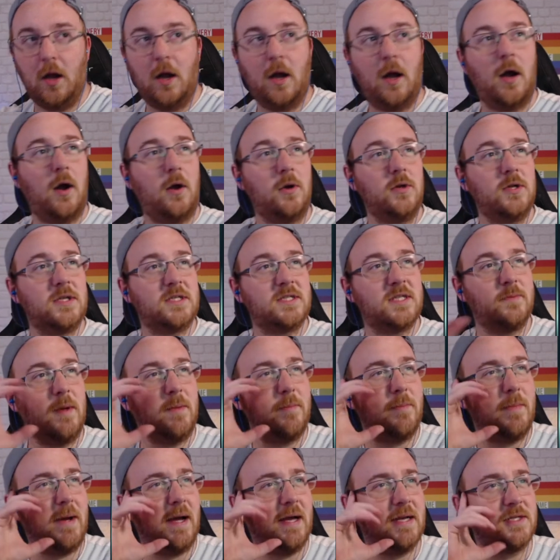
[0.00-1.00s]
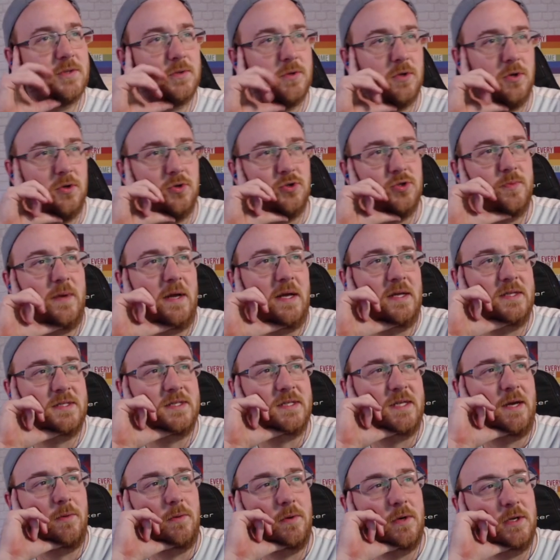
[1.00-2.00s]
Honestly, my mind is going 100 miles an
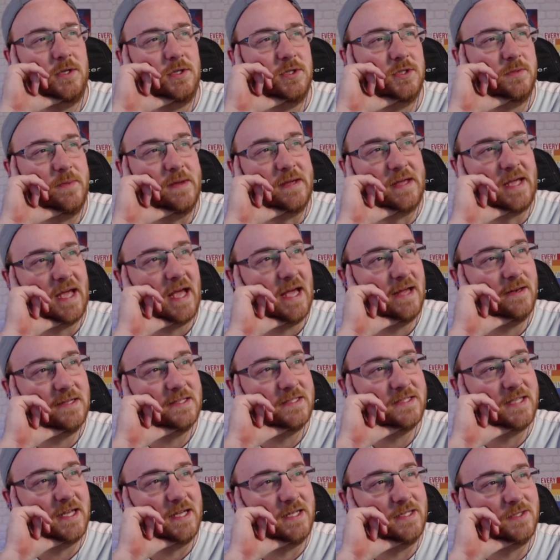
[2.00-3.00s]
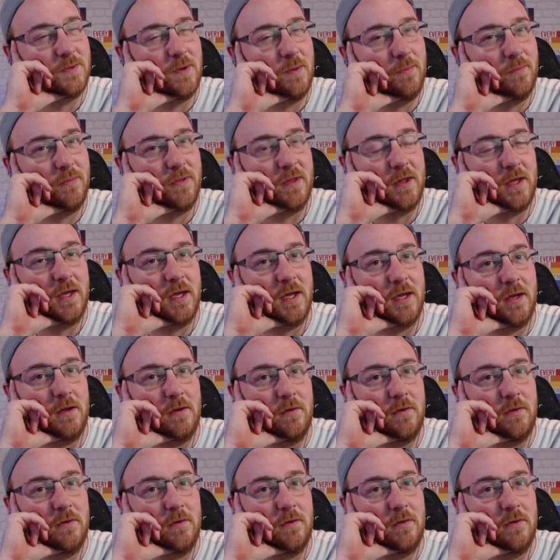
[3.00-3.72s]
hour and it doesn't make any sense what I'm thinking.